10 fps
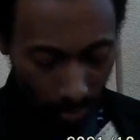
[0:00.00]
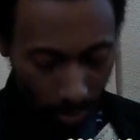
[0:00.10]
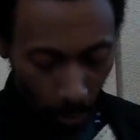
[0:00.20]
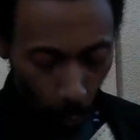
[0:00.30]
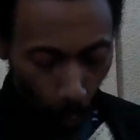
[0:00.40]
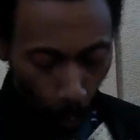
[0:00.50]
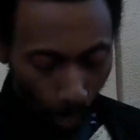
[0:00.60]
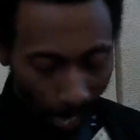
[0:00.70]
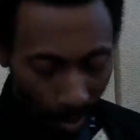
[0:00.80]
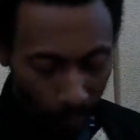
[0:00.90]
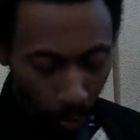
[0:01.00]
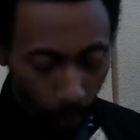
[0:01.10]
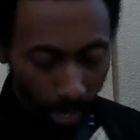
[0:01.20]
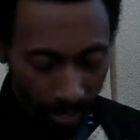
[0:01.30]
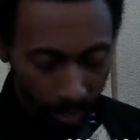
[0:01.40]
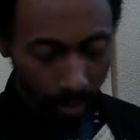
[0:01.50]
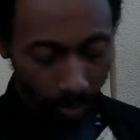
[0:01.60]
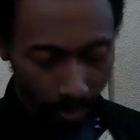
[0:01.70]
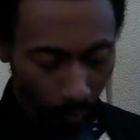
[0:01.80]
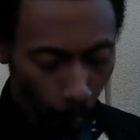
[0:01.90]
to rule, have dominion,
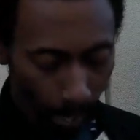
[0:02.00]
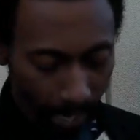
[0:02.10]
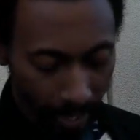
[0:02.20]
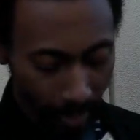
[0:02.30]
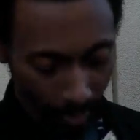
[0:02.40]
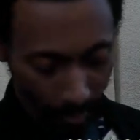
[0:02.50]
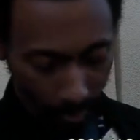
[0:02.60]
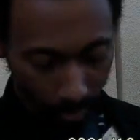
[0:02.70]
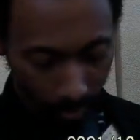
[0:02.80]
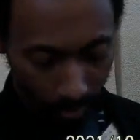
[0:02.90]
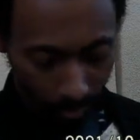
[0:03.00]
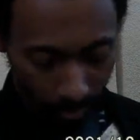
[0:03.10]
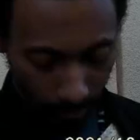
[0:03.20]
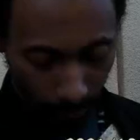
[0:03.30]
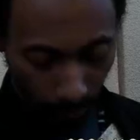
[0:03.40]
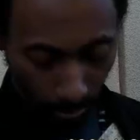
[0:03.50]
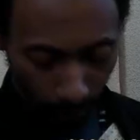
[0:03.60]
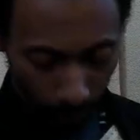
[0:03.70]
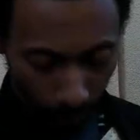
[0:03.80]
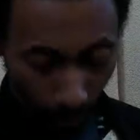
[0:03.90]
reign. How
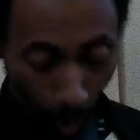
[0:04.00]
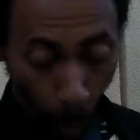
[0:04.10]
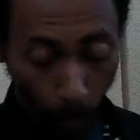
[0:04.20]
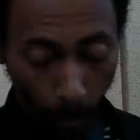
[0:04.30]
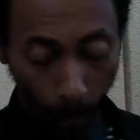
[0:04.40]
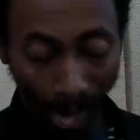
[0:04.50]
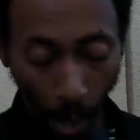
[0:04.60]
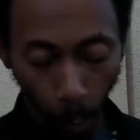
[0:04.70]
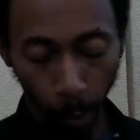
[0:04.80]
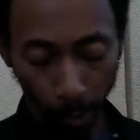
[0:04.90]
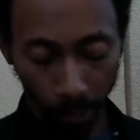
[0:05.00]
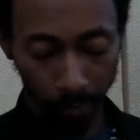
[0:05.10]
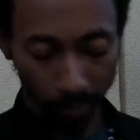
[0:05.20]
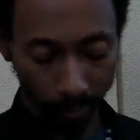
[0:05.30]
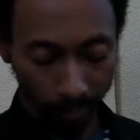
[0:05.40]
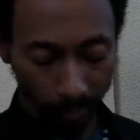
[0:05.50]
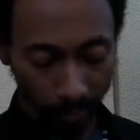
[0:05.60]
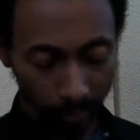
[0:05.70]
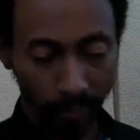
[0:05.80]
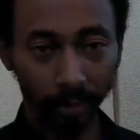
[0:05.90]
many women oh, broke up power?
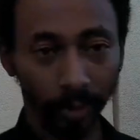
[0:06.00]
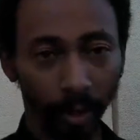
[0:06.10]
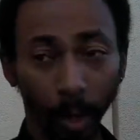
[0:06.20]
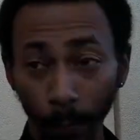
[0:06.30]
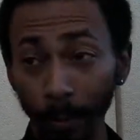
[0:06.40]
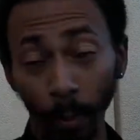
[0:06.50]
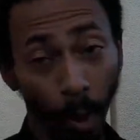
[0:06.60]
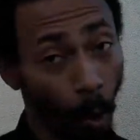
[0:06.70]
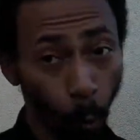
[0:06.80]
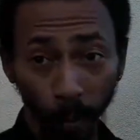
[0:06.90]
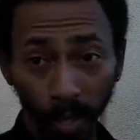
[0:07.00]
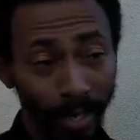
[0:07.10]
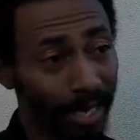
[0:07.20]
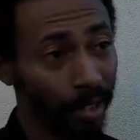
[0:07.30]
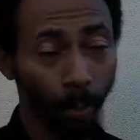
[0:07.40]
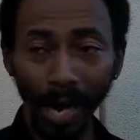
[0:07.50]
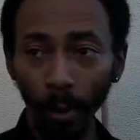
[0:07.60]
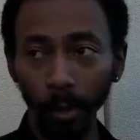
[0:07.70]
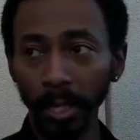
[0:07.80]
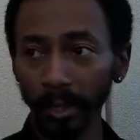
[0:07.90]
Our people, power, our women right? got the
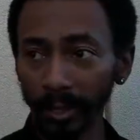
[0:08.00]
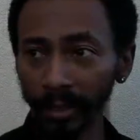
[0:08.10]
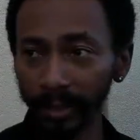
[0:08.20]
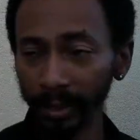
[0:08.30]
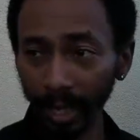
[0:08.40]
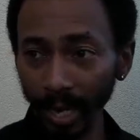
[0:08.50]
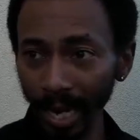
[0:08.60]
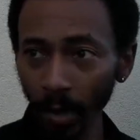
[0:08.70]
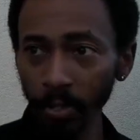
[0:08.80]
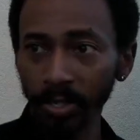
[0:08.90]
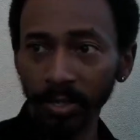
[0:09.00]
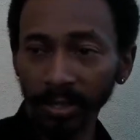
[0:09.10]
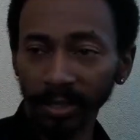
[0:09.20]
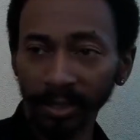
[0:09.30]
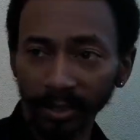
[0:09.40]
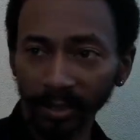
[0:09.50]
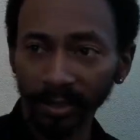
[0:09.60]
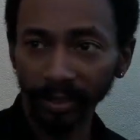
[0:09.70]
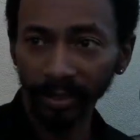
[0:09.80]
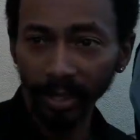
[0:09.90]
power yeah. in the house. This is, this
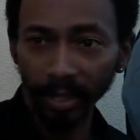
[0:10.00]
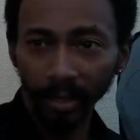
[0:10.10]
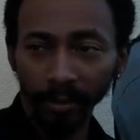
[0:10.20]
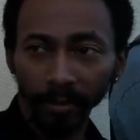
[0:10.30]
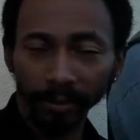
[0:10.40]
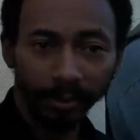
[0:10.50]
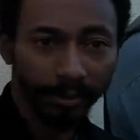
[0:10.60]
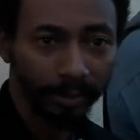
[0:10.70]
is what the, hey,